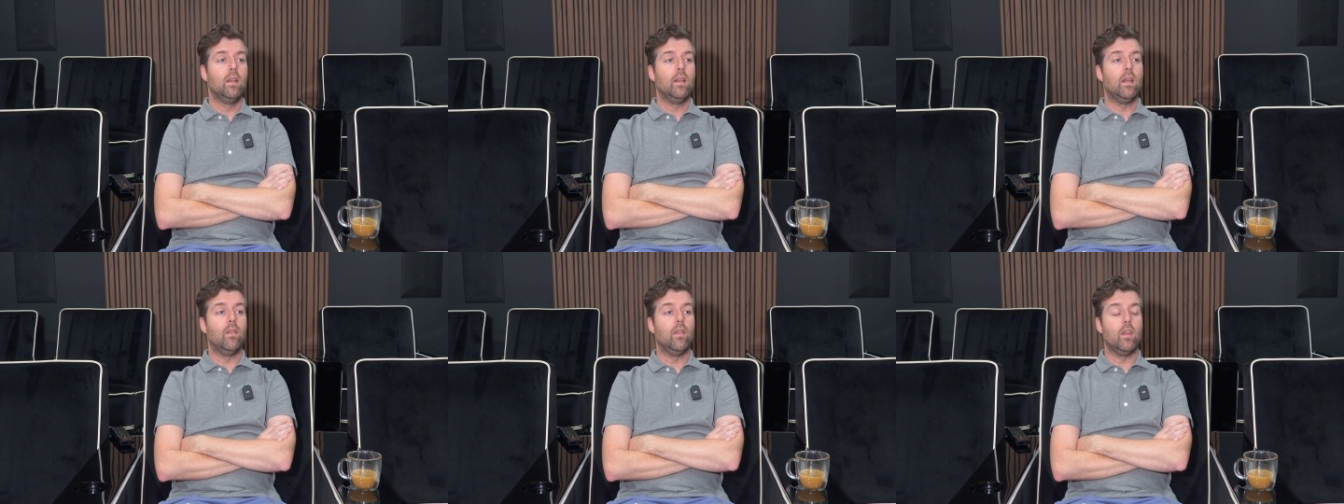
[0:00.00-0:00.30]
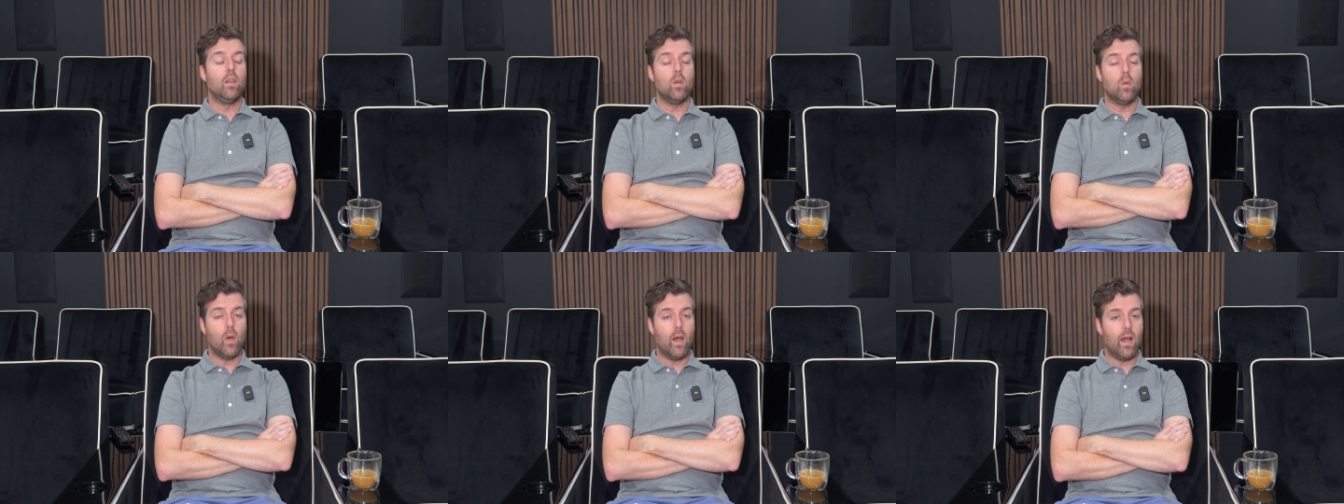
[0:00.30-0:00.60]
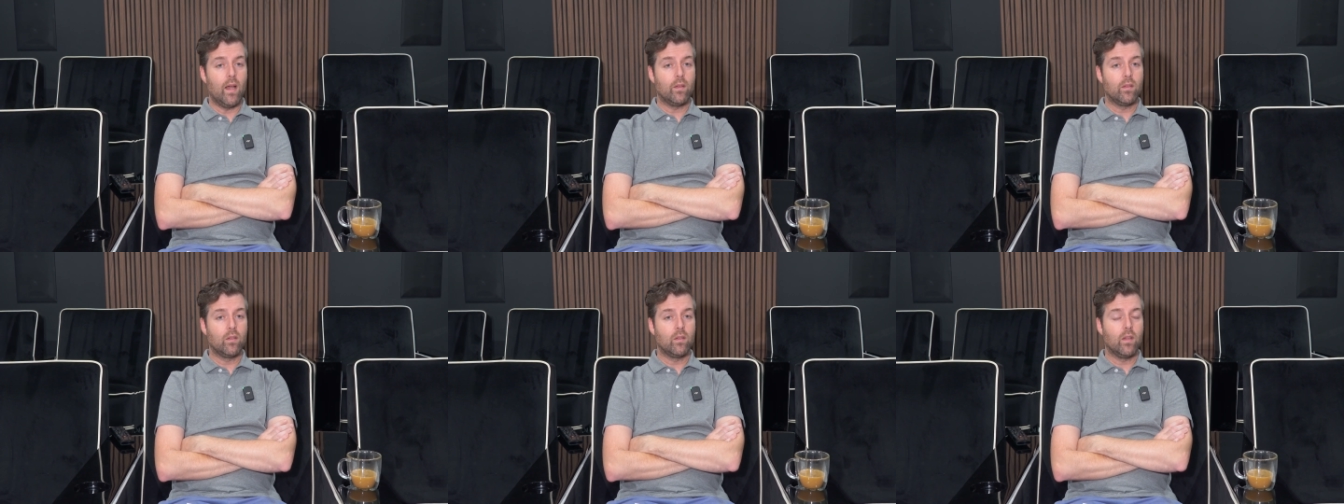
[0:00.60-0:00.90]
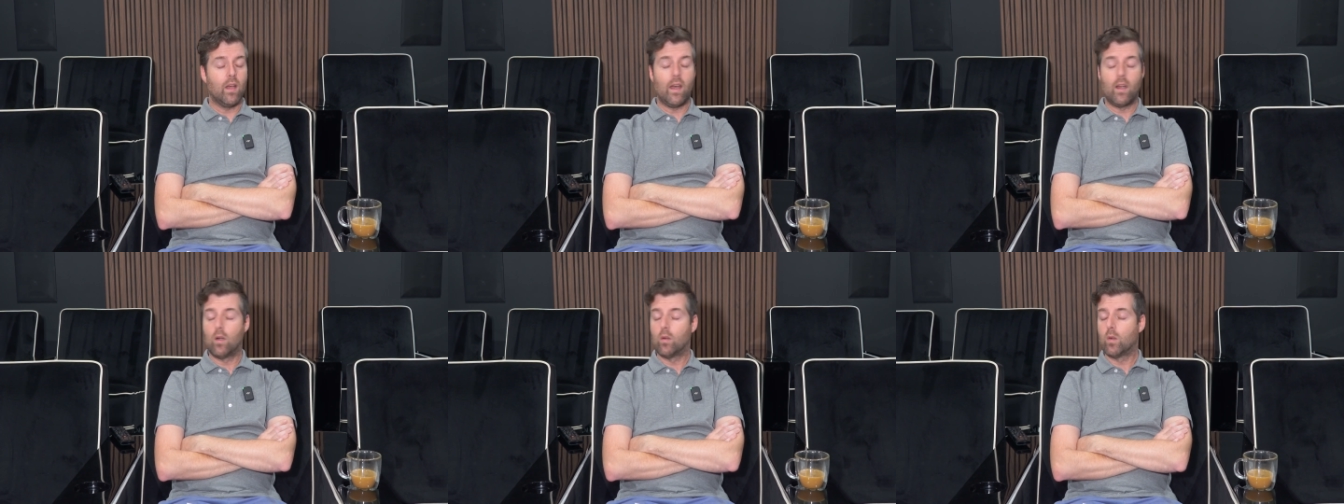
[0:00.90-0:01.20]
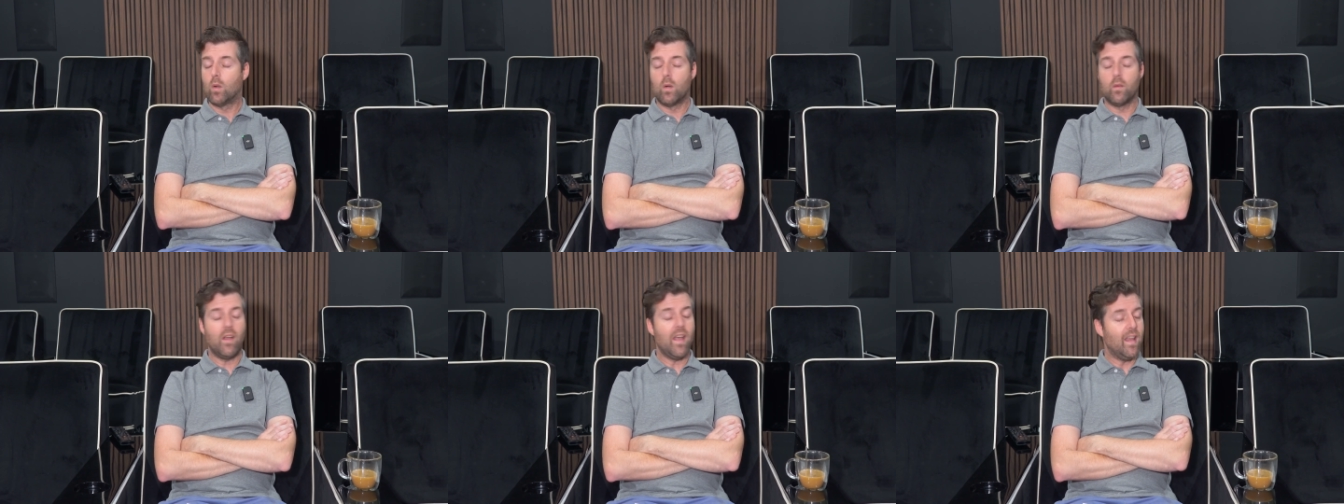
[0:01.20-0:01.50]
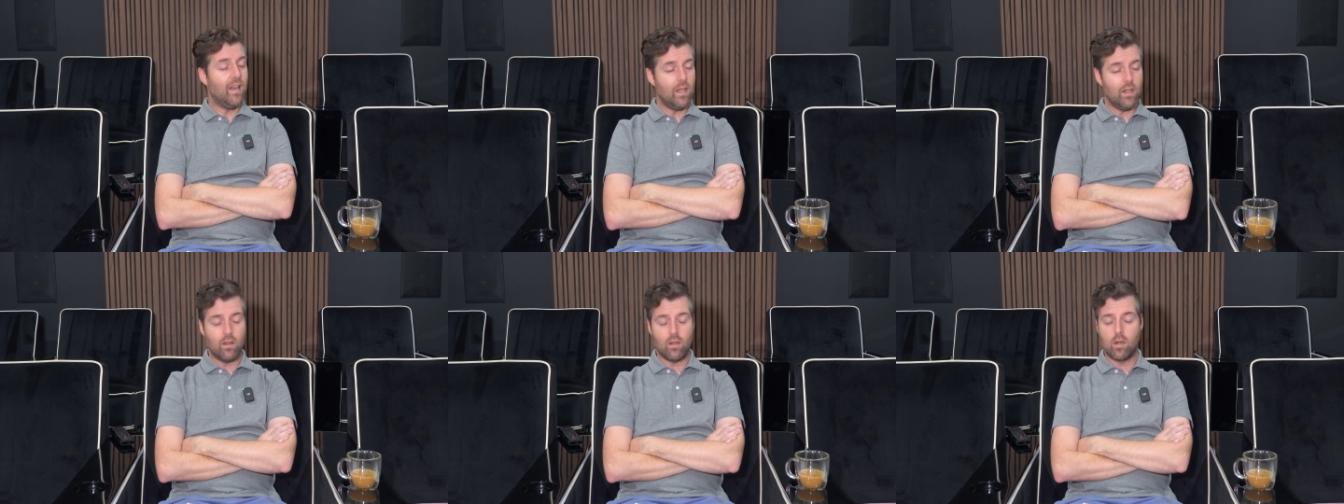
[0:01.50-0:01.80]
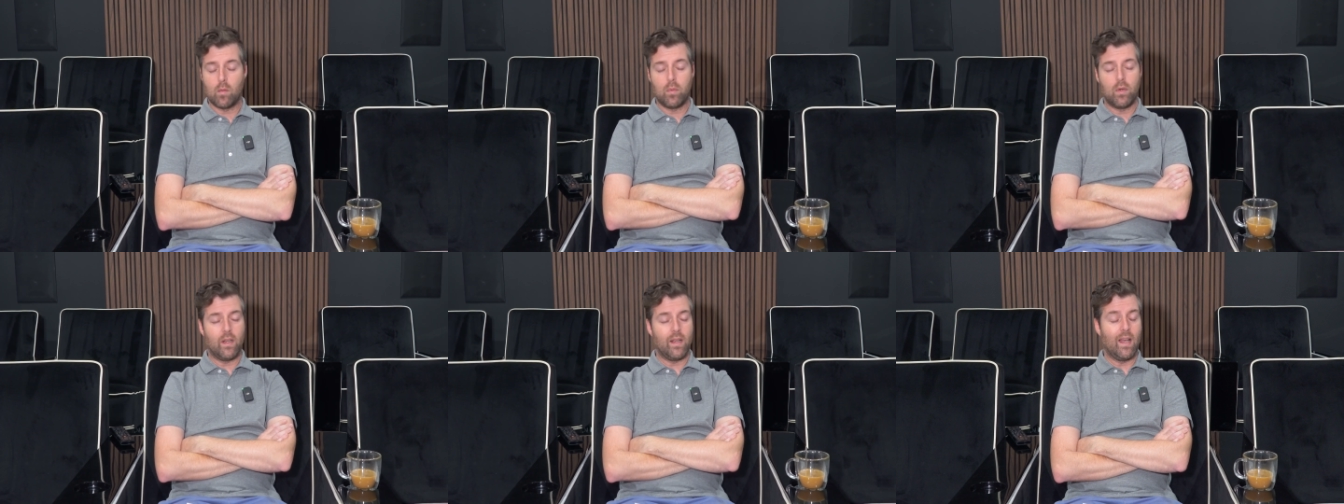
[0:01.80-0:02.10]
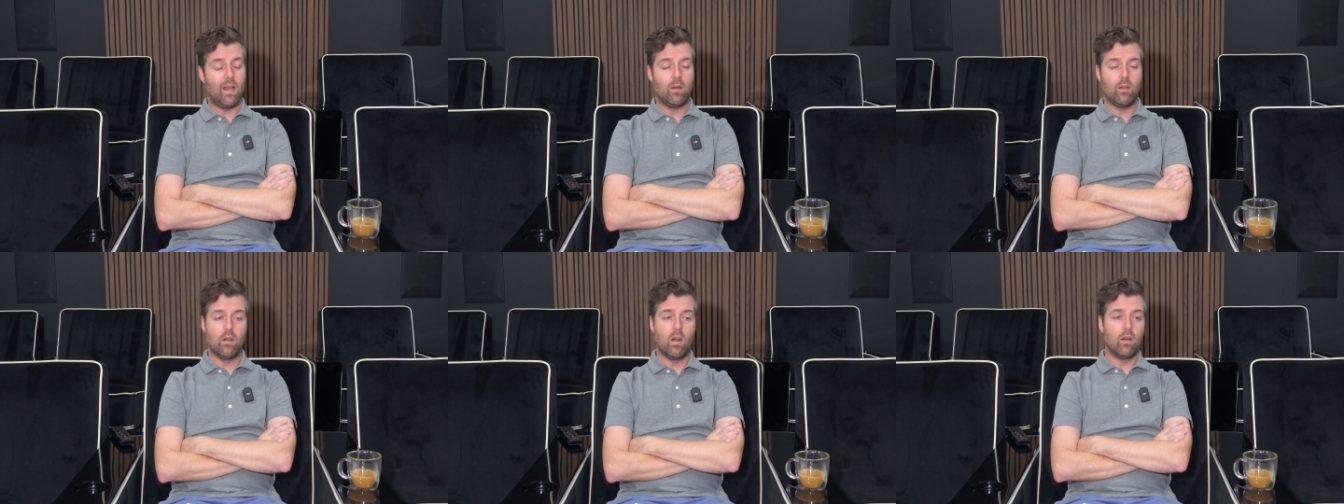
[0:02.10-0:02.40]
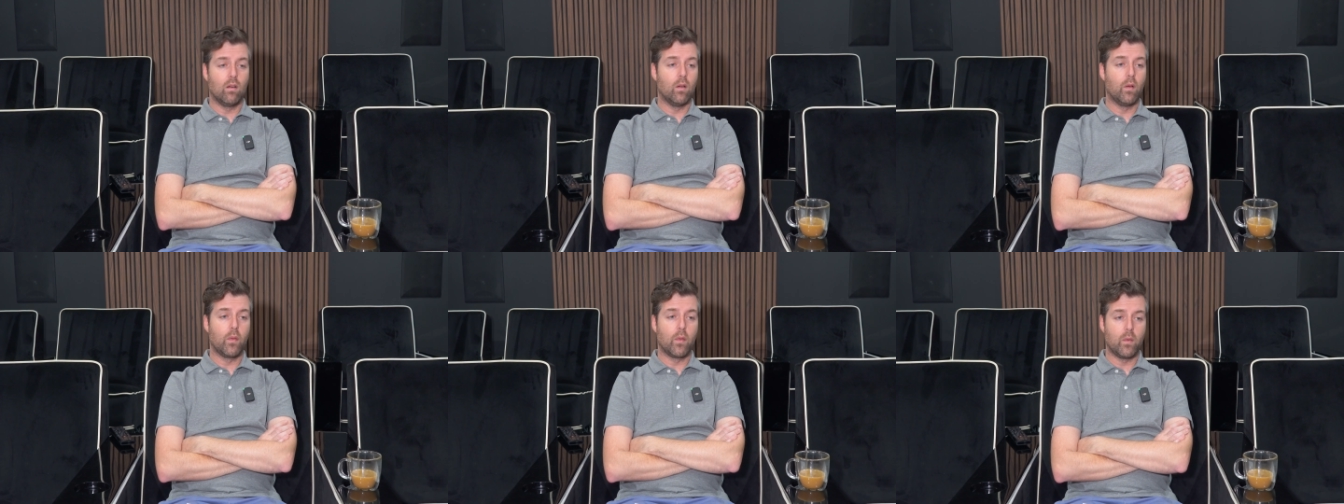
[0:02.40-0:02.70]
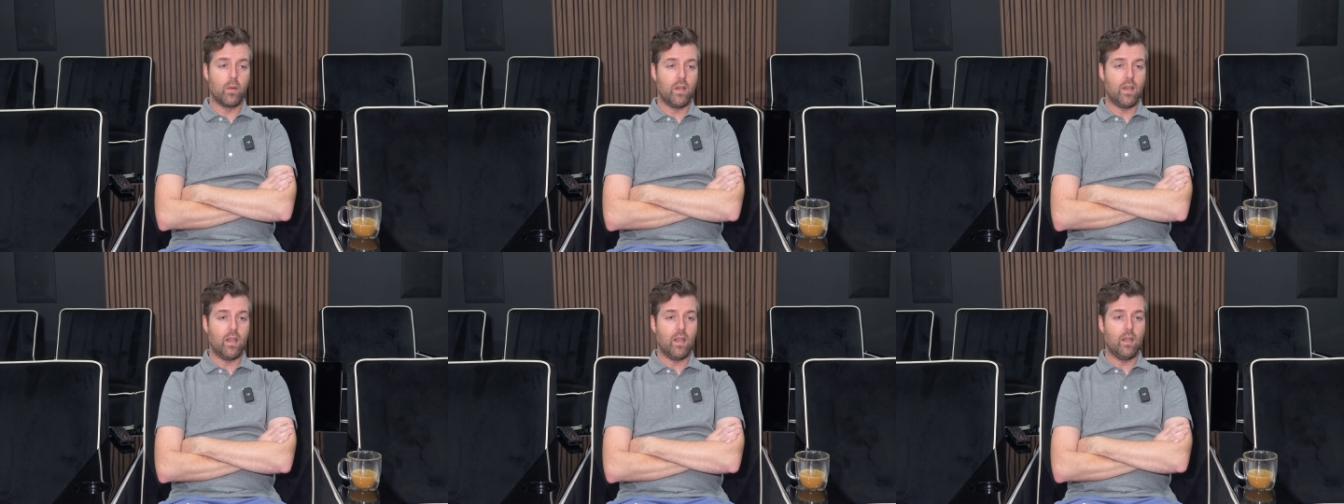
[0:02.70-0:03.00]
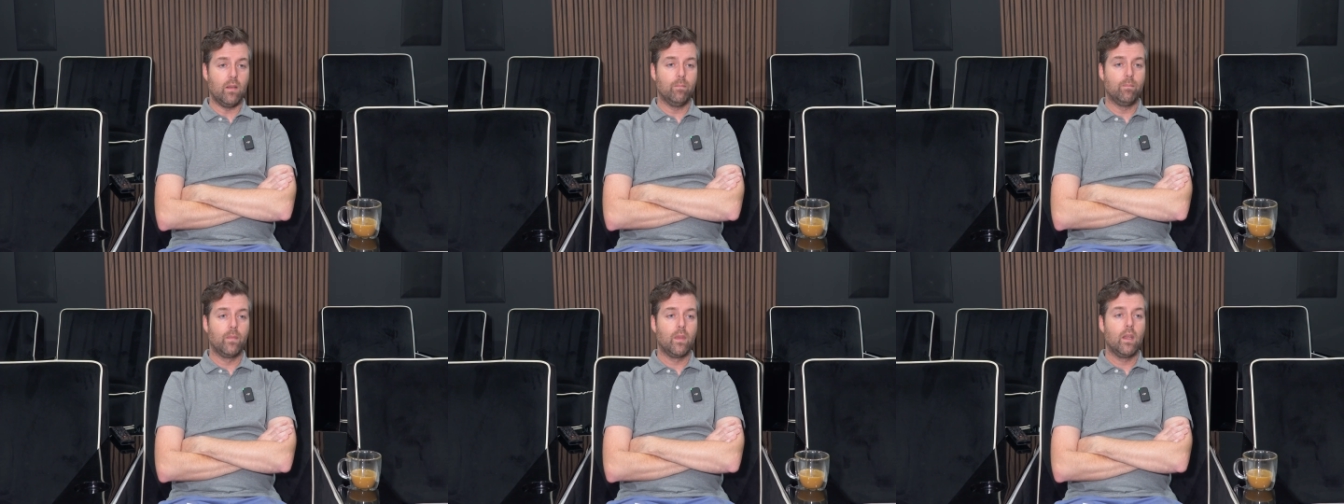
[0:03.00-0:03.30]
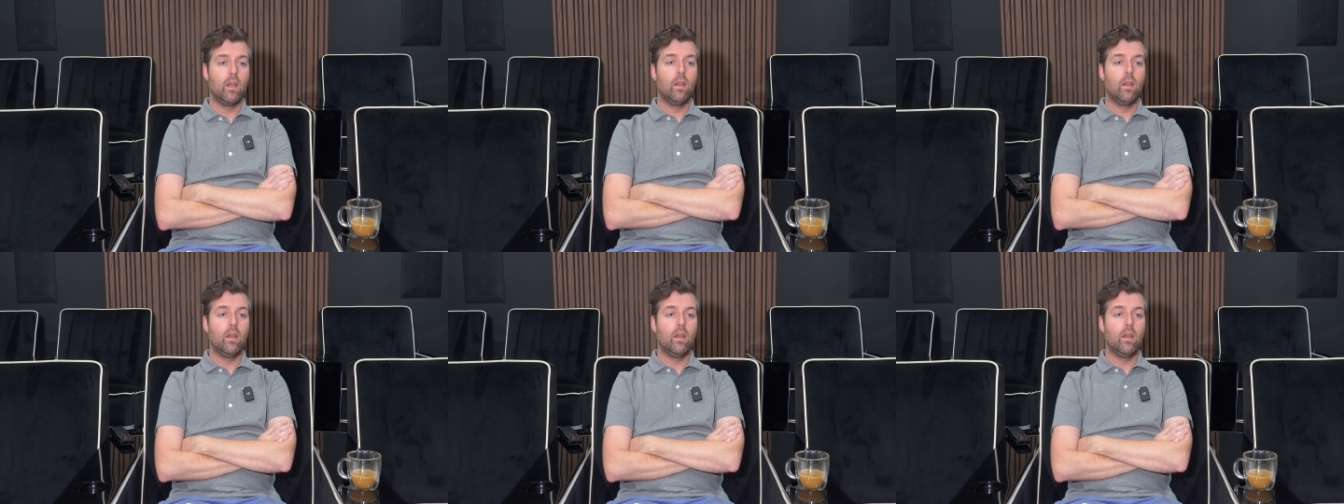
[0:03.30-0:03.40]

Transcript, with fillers: in the U S, I don't know of any that are putting out in R O three D.